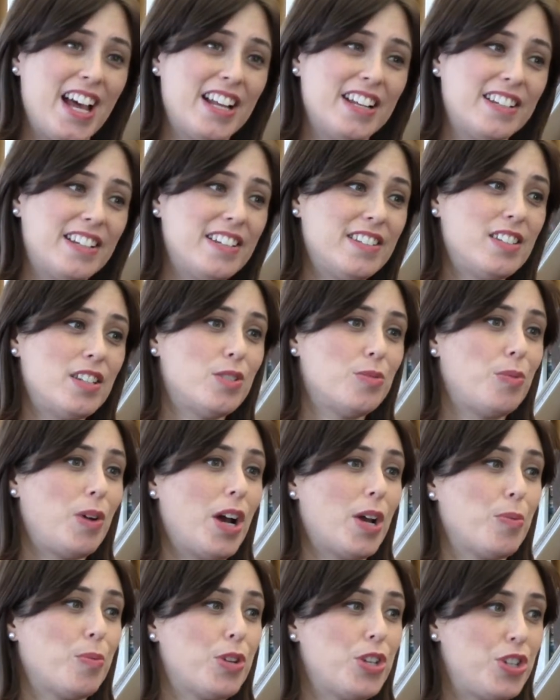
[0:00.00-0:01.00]
And this is
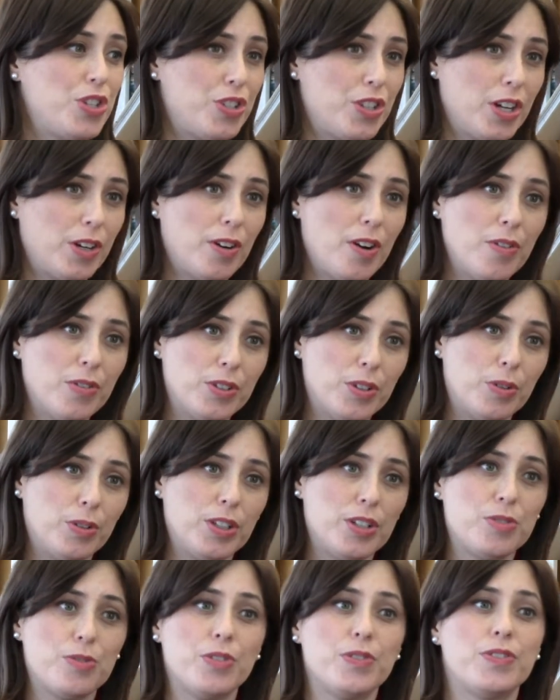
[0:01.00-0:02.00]
why we share our
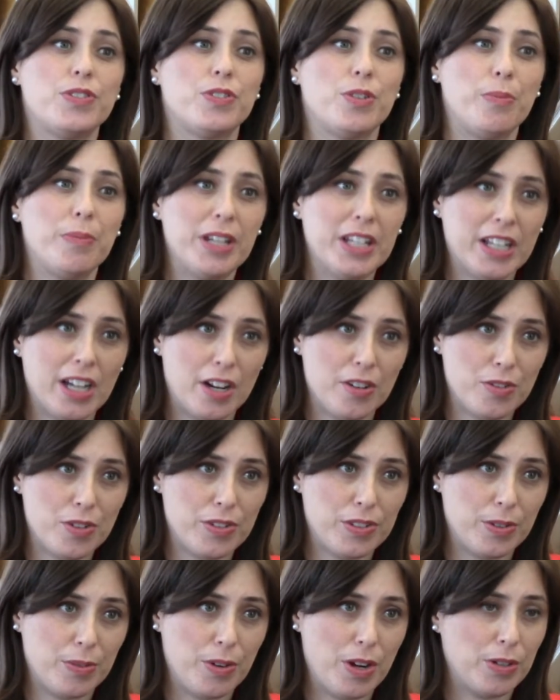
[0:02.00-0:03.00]
knowledge with so many
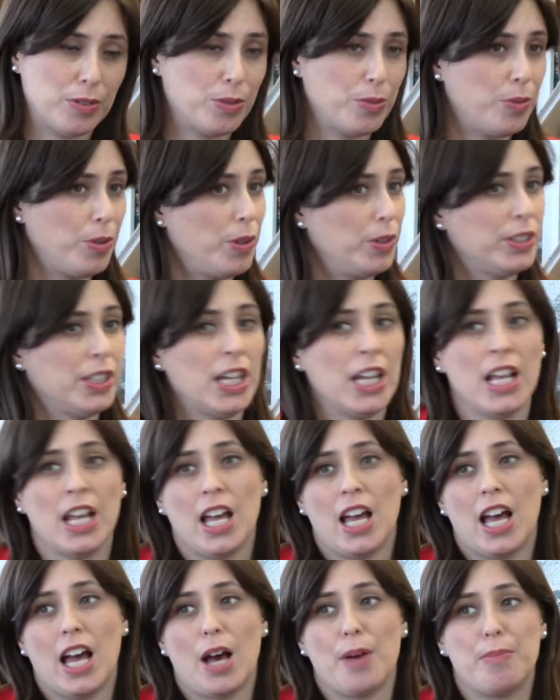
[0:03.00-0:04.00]
countries around the world
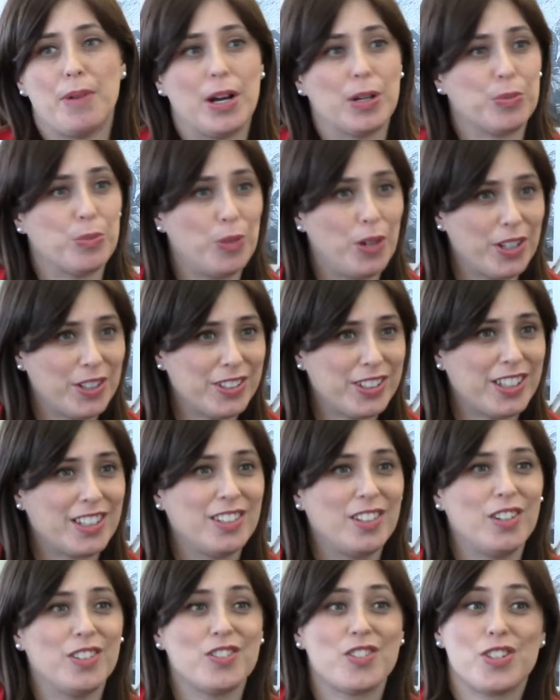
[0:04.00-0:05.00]
about water
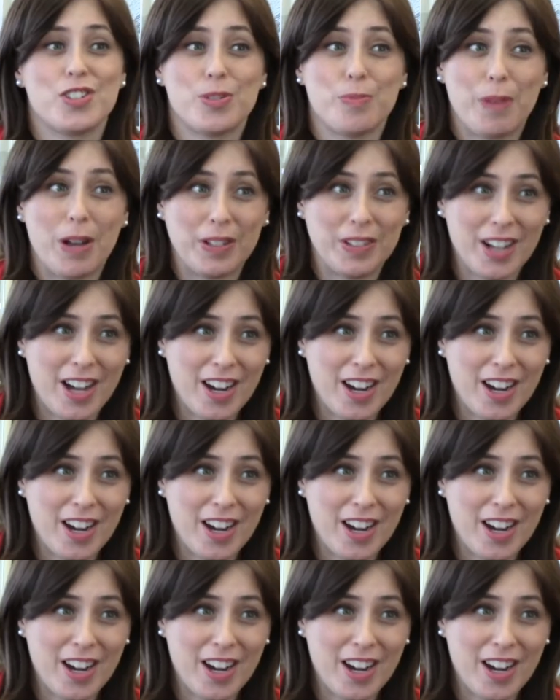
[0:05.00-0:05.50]
technologies, about